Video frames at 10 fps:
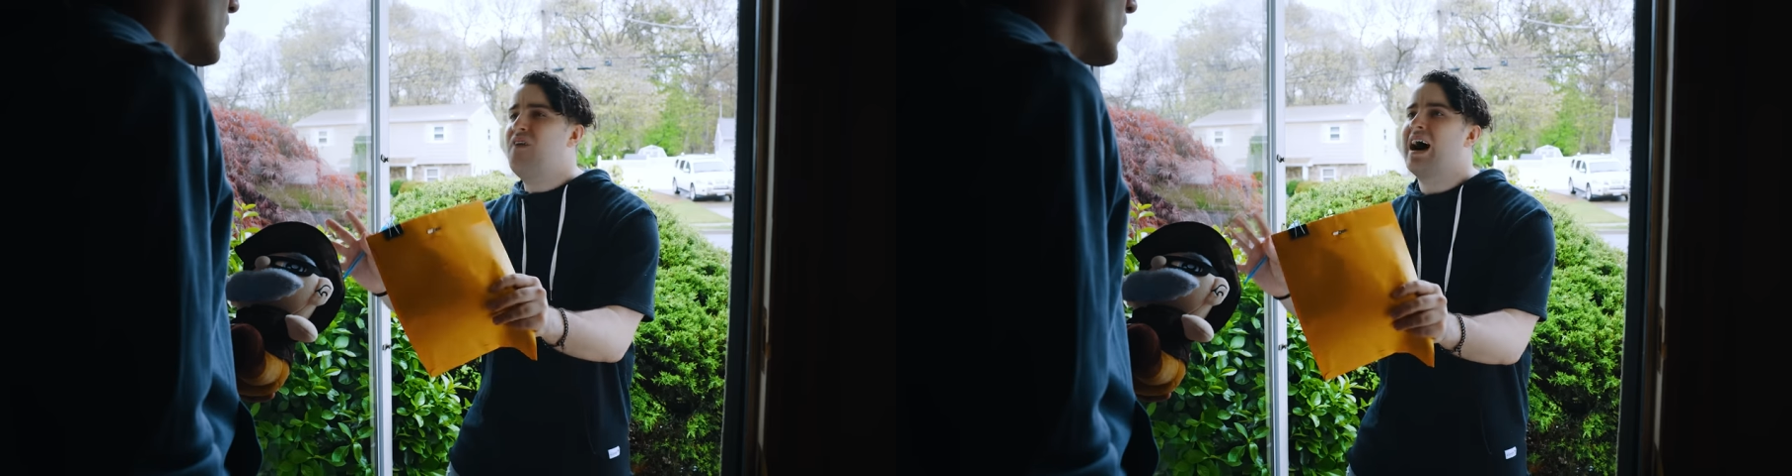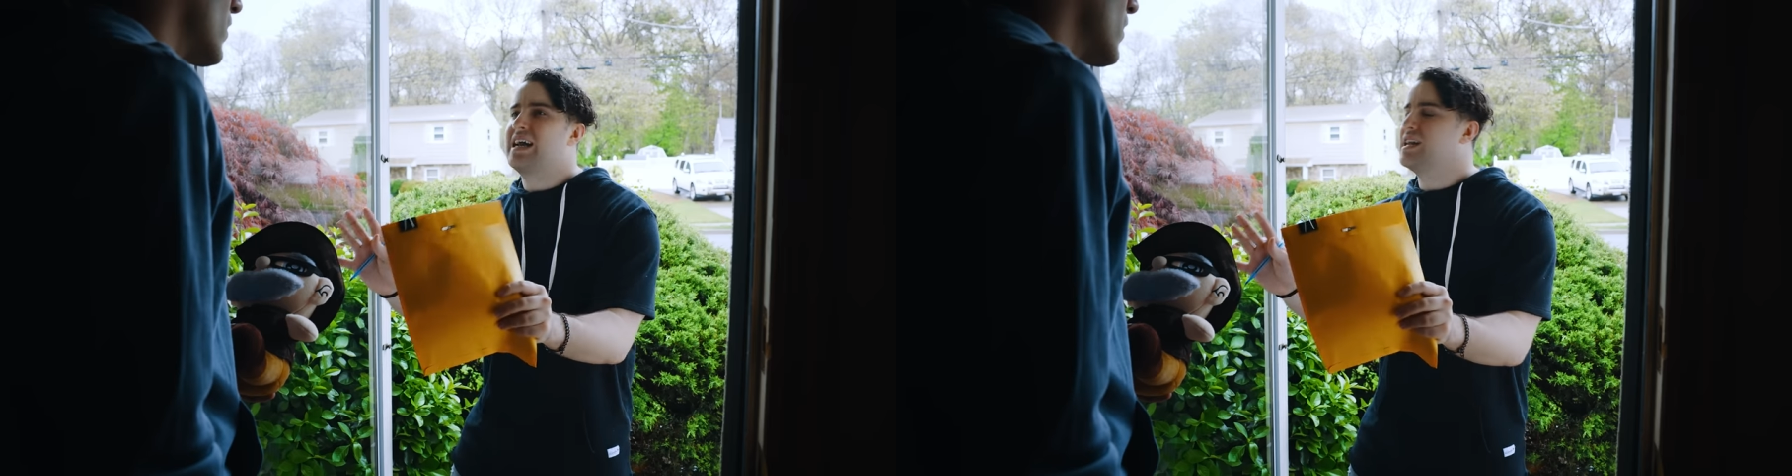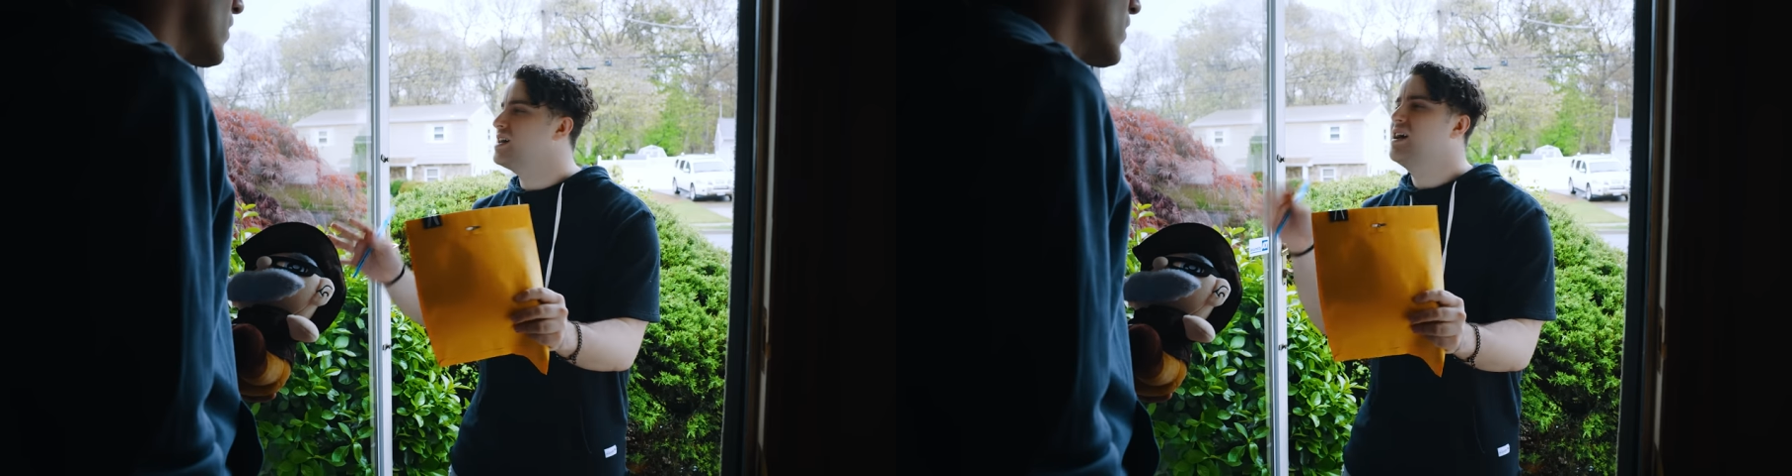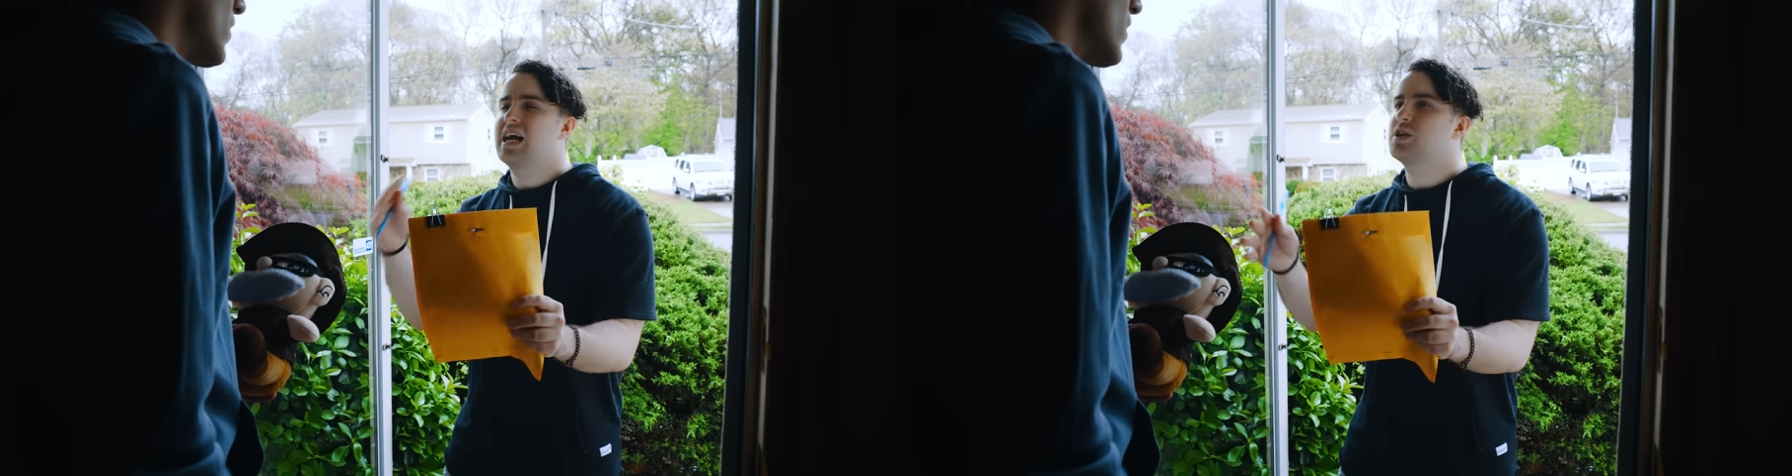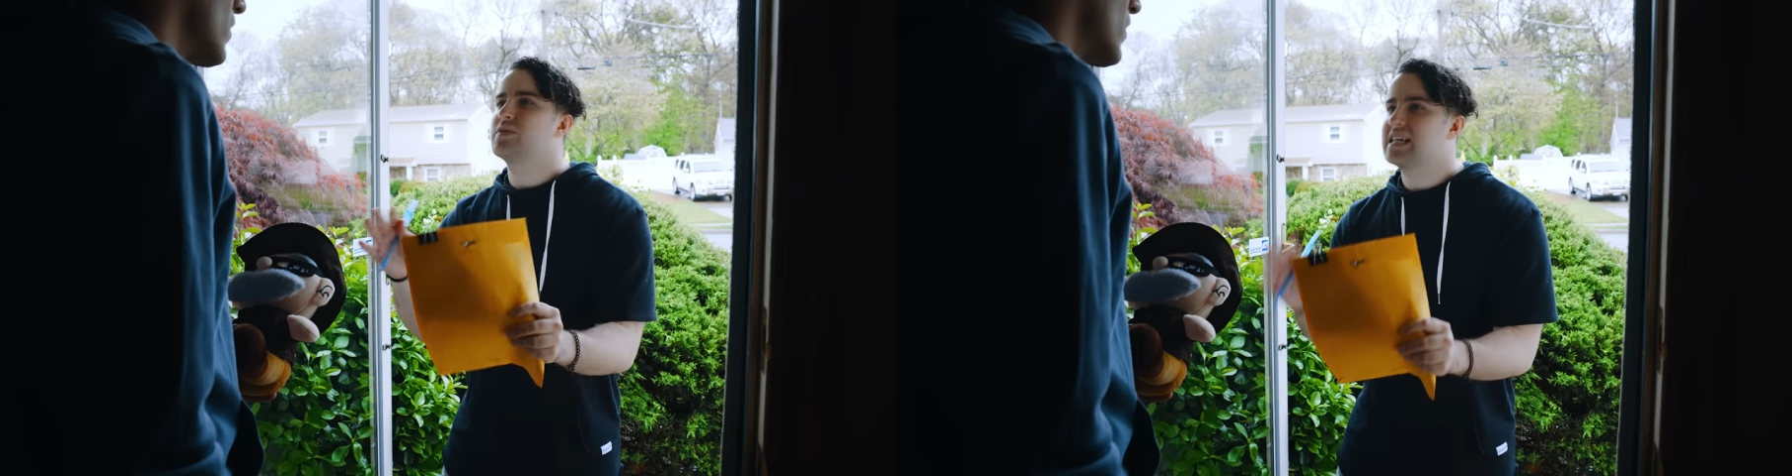fine.
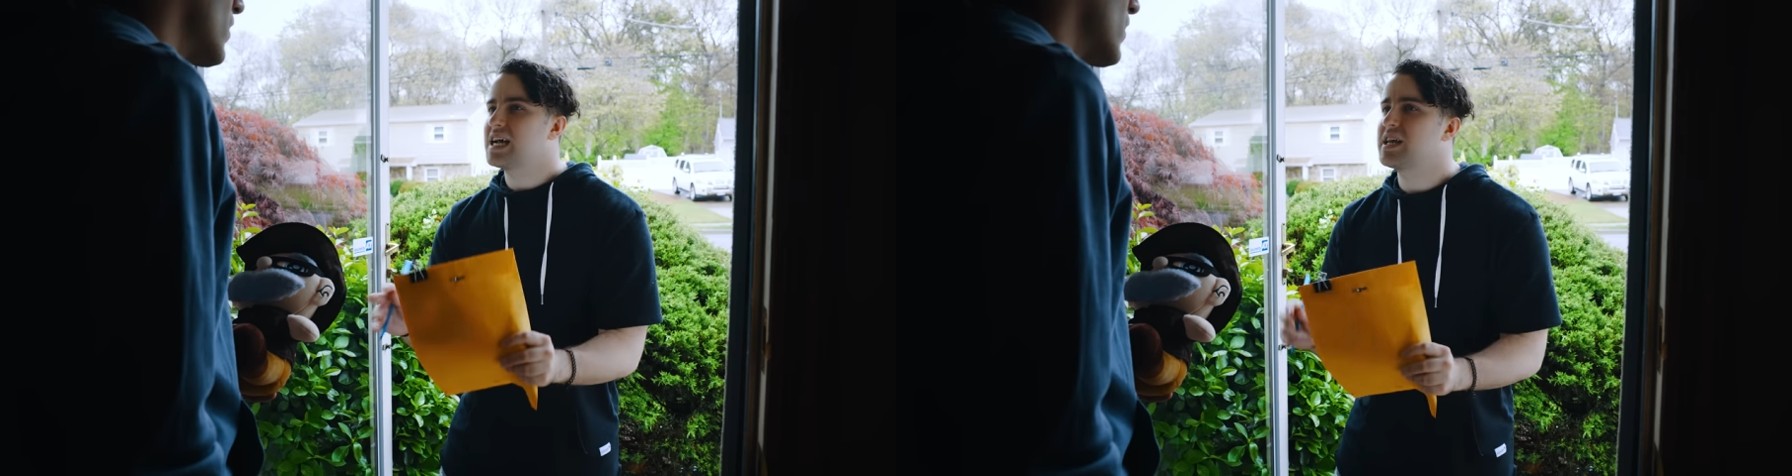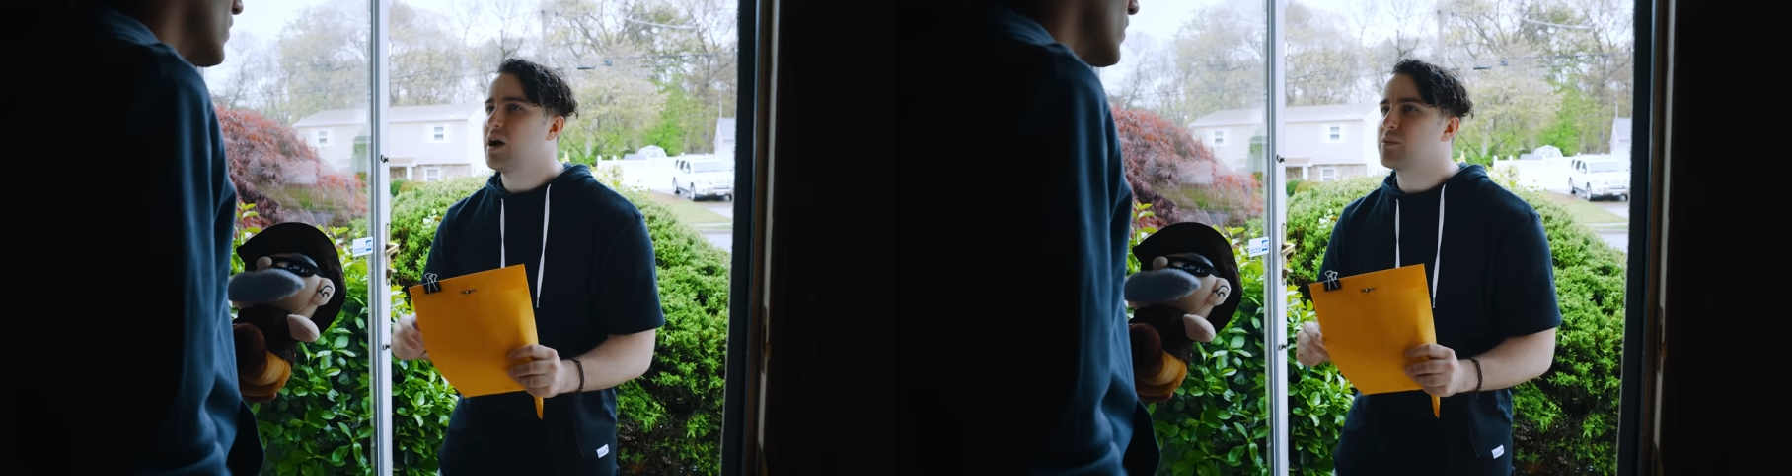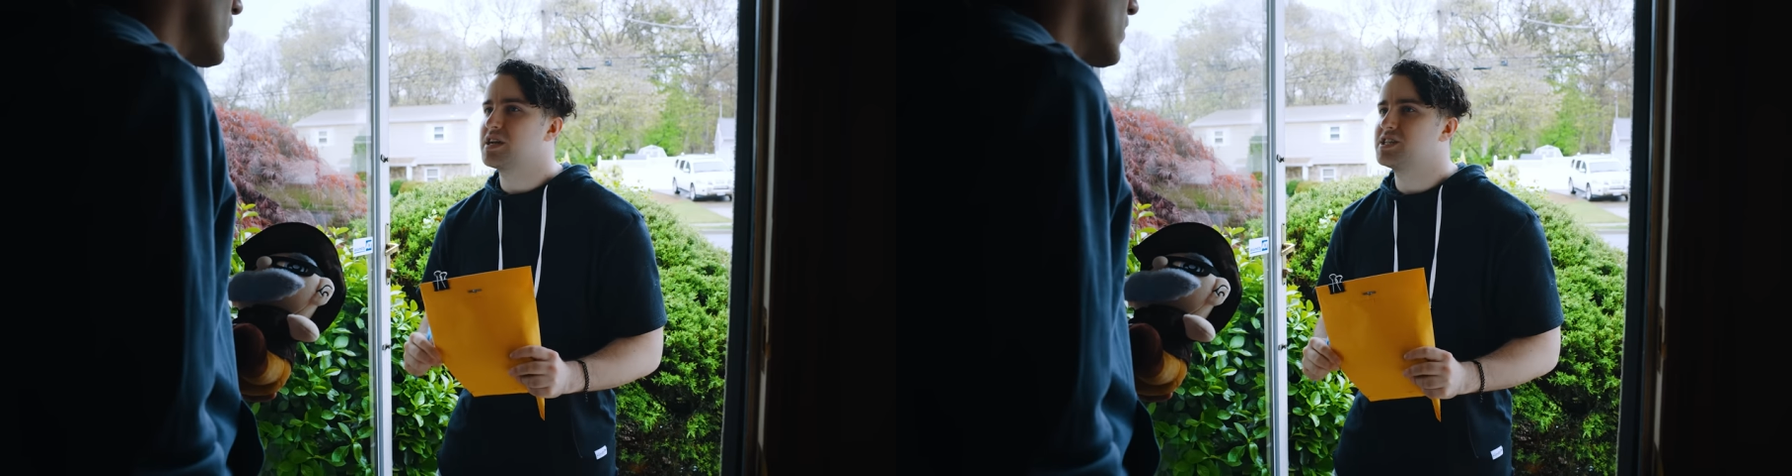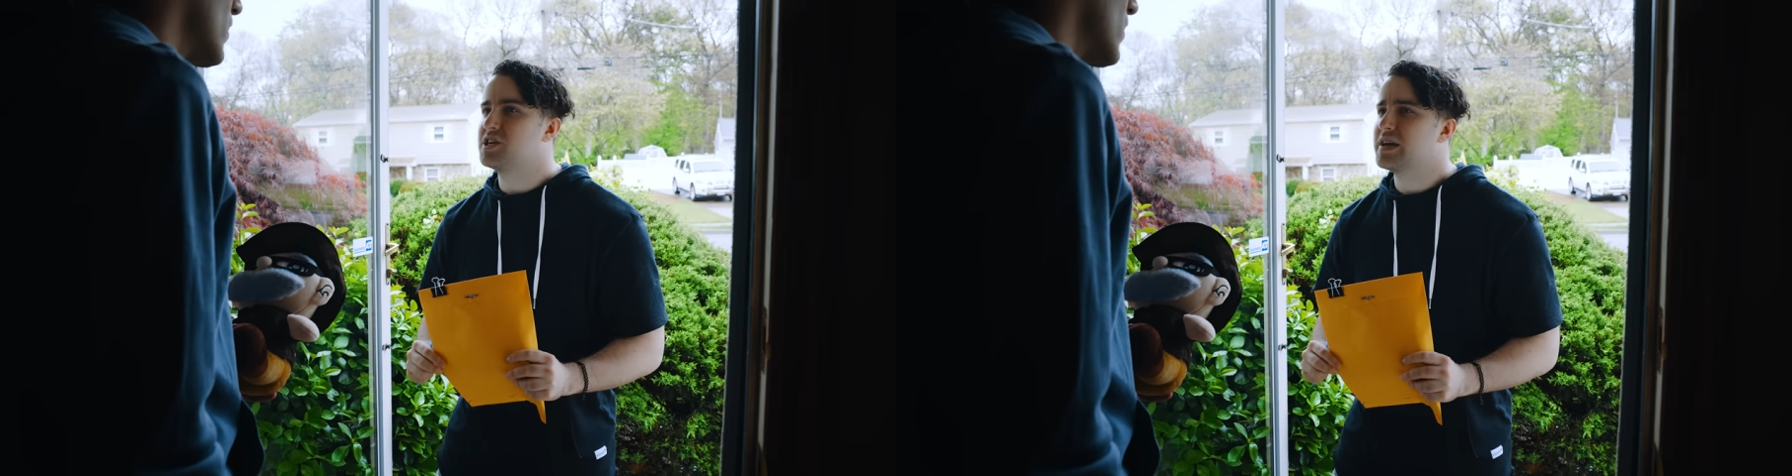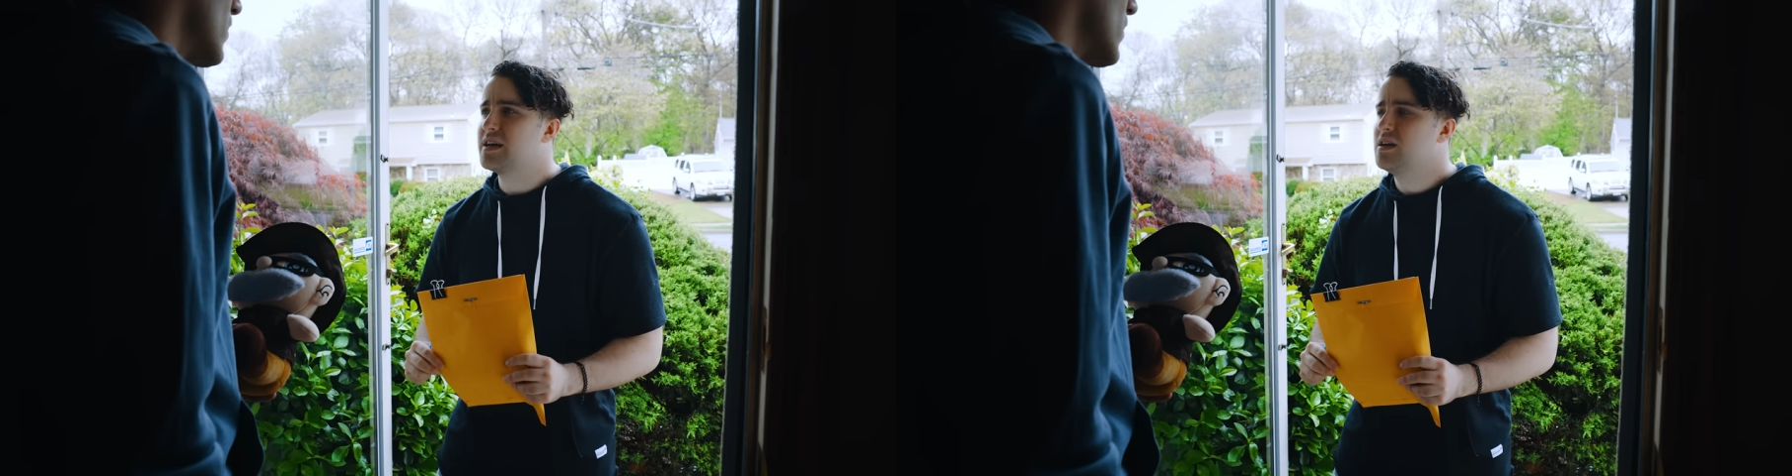I know exactly how we're gonna
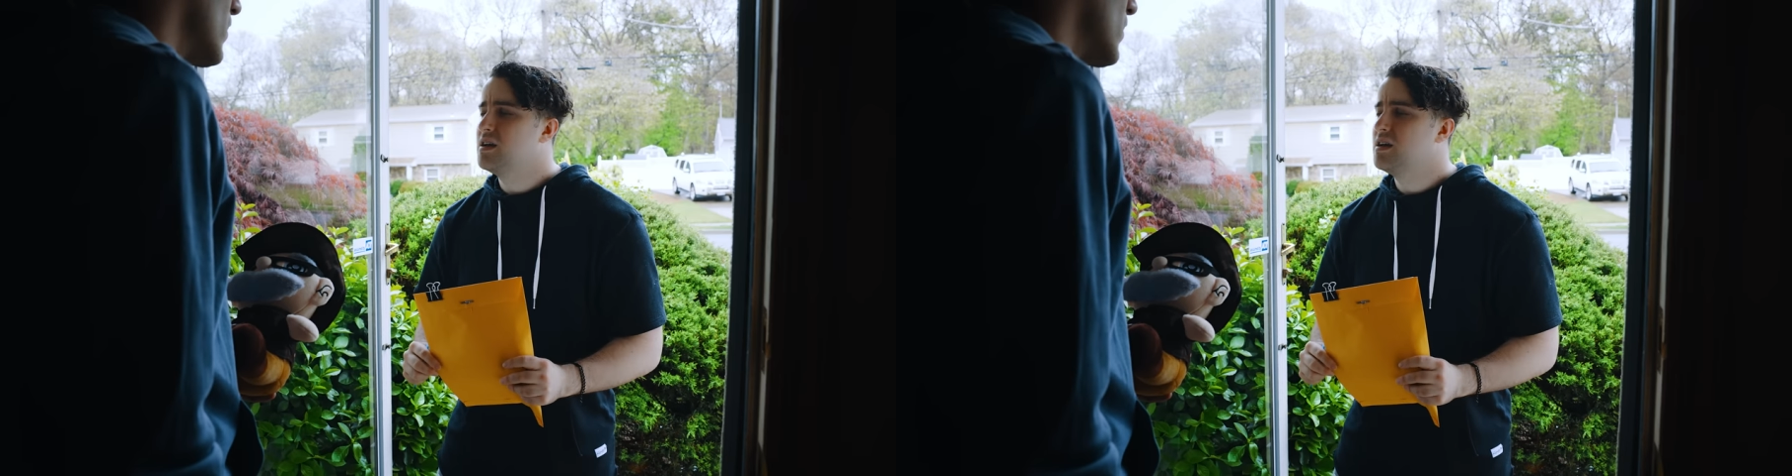do it,